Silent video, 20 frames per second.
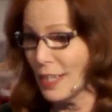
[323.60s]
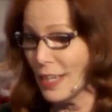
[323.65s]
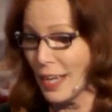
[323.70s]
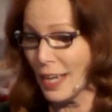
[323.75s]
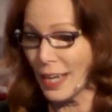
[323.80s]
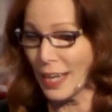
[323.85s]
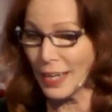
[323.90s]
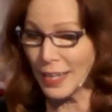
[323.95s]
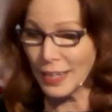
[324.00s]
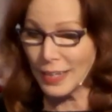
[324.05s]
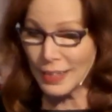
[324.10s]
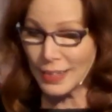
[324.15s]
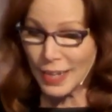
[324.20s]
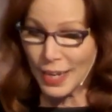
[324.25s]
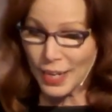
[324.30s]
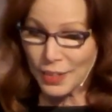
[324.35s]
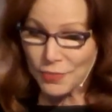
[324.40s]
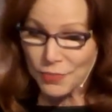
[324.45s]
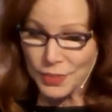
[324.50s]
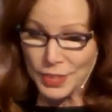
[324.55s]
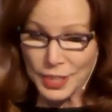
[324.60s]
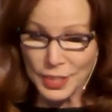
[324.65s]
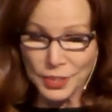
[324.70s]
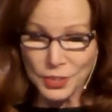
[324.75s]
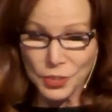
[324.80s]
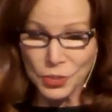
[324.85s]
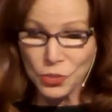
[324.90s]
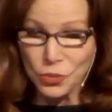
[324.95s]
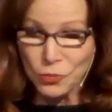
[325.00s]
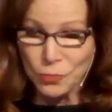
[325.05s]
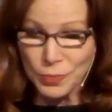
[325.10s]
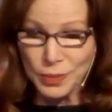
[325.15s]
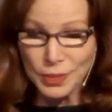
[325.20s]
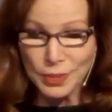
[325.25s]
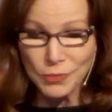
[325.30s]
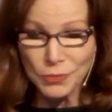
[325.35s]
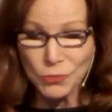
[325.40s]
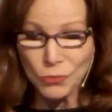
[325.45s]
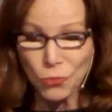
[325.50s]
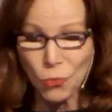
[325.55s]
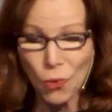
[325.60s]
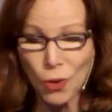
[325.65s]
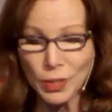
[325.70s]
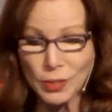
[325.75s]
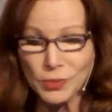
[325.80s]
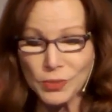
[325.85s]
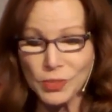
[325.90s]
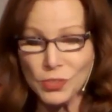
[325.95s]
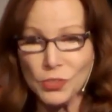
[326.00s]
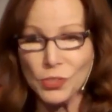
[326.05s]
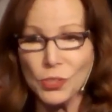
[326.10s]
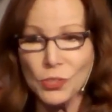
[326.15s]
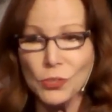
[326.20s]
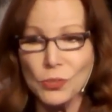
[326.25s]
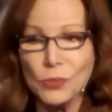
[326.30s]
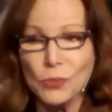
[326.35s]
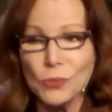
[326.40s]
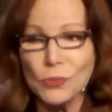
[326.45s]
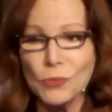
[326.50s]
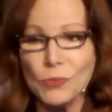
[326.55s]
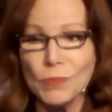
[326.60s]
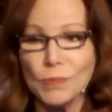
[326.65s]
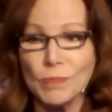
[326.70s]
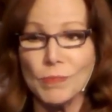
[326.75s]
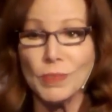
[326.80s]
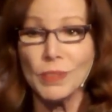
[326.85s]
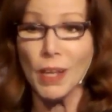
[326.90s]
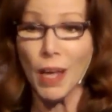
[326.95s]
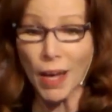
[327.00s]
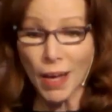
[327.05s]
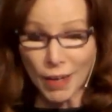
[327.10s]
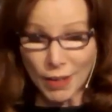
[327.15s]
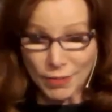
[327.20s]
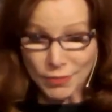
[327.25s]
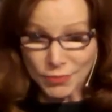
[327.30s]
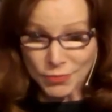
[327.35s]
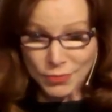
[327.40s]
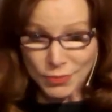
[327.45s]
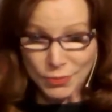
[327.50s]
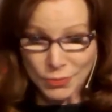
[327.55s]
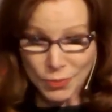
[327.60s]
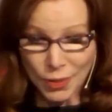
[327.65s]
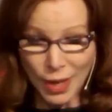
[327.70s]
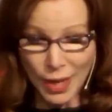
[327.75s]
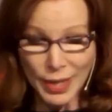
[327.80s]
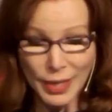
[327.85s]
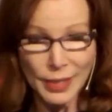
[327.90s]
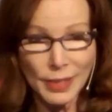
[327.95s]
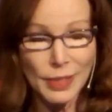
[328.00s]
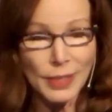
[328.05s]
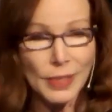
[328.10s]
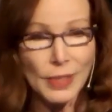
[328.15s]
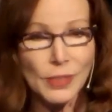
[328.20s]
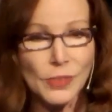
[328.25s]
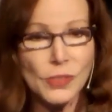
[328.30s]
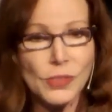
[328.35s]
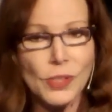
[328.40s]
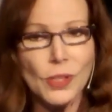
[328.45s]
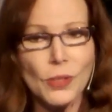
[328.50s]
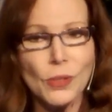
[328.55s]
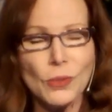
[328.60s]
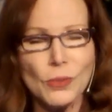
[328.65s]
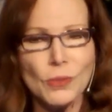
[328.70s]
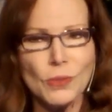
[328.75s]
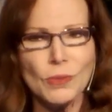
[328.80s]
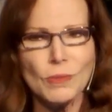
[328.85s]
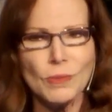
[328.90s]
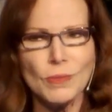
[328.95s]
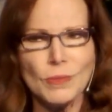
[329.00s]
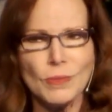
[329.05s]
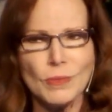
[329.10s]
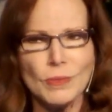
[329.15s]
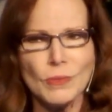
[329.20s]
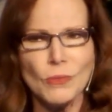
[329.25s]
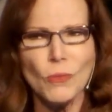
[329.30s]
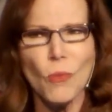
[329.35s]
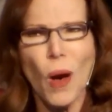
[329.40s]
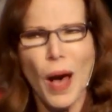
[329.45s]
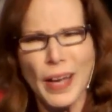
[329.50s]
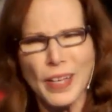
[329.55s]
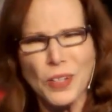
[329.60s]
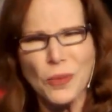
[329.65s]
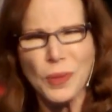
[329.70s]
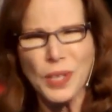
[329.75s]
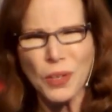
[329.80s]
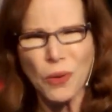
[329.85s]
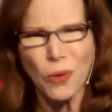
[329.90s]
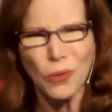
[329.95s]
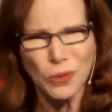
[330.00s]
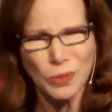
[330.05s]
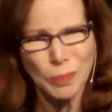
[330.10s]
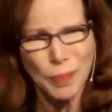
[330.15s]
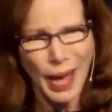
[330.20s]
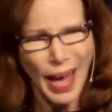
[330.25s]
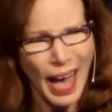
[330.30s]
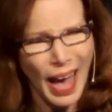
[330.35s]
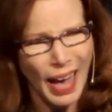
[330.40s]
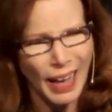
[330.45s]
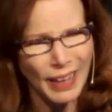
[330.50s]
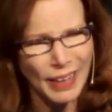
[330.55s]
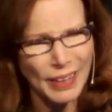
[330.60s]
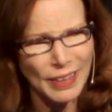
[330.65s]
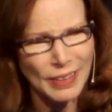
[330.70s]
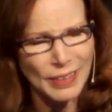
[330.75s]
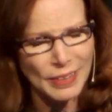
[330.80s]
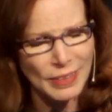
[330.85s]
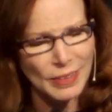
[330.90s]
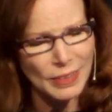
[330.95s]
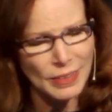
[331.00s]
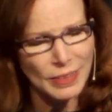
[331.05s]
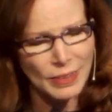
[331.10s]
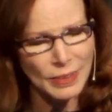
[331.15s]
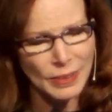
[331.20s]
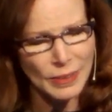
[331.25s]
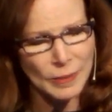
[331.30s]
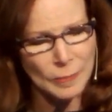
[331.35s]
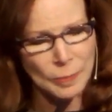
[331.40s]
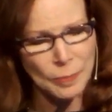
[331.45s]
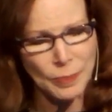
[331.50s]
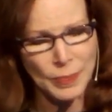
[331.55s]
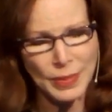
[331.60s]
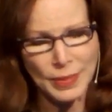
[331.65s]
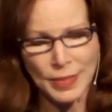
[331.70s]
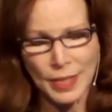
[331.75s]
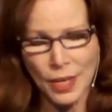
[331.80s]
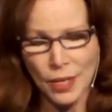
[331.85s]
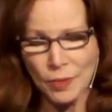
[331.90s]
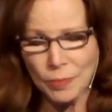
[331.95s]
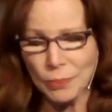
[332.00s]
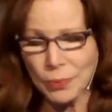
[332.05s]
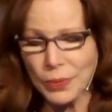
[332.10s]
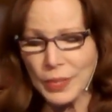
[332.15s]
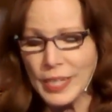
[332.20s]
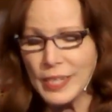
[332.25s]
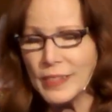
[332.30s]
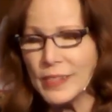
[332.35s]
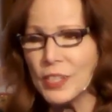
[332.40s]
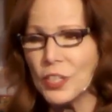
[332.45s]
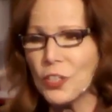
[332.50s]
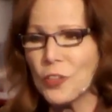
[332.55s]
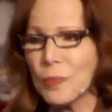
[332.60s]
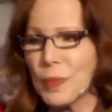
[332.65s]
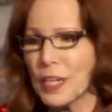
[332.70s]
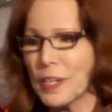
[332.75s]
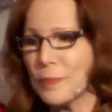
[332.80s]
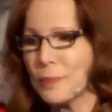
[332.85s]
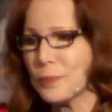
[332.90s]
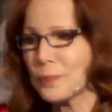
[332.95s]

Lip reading: and every human wants to love, right? So why do we hold back? Now, please hear me.